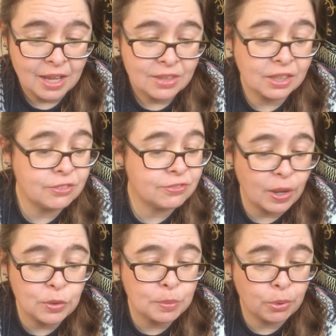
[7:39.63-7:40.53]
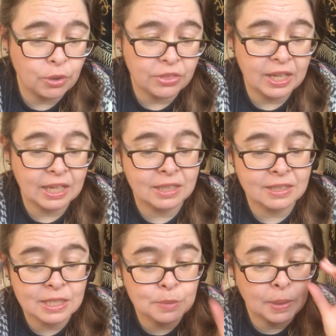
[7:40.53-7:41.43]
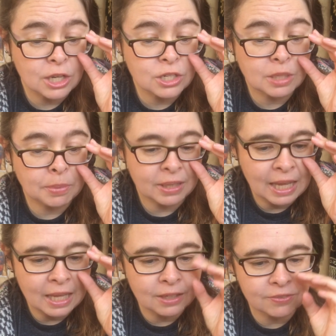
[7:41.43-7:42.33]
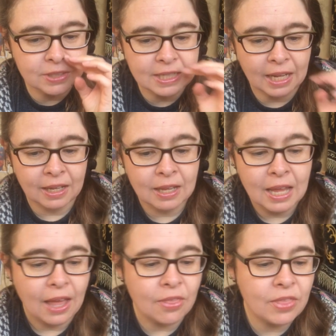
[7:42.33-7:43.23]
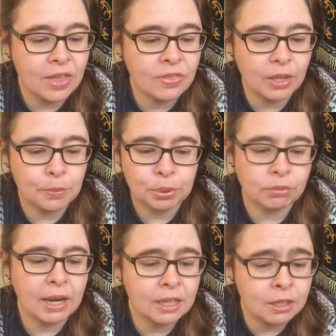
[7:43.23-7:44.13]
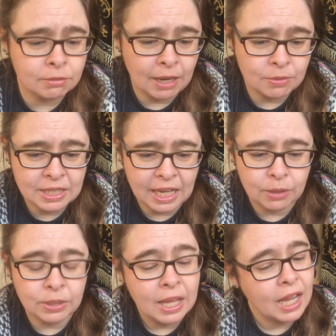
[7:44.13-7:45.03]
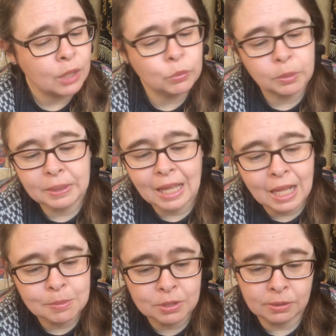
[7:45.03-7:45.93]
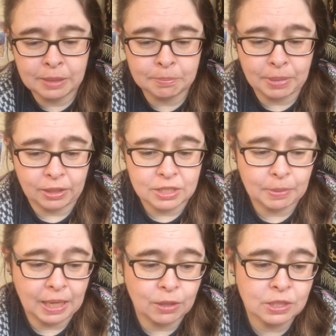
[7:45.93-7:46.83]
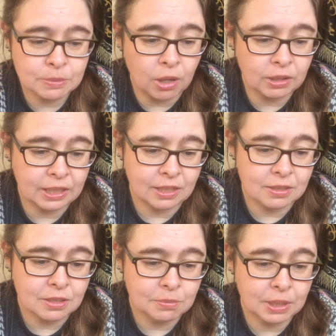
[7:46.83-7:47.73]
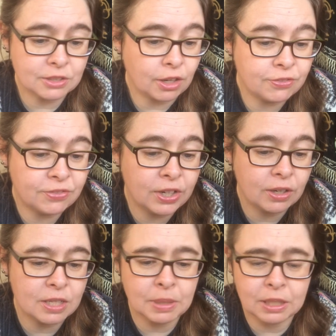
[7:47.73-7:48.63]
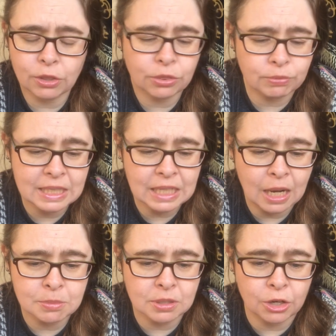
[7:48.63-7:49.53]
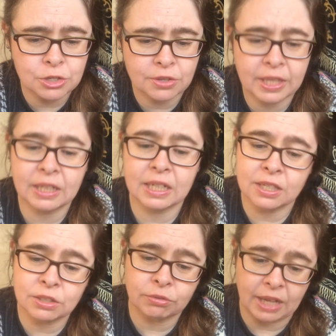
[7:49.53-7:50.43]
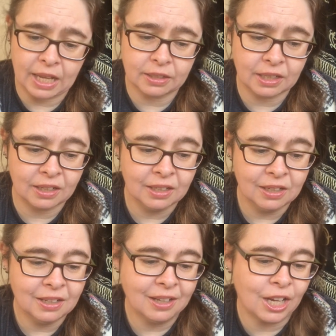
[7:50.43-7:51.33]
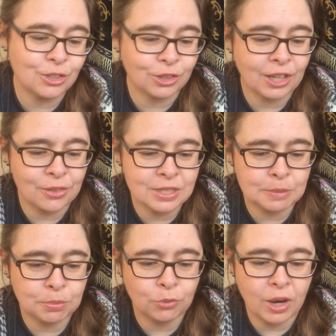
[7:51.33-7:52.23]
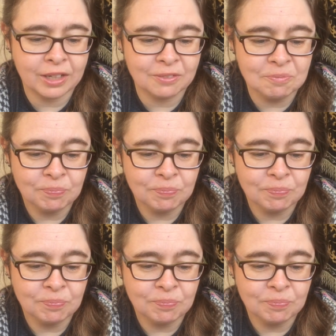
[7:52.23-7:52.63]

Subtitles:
They'll have found the poor thing and dispatched it by the end of the day, and then they'll parade it around town, and we'll be absolutely embarrassed by how small it is, because our fear has made it 3 times larger than it is in reality. I took another sip of wine.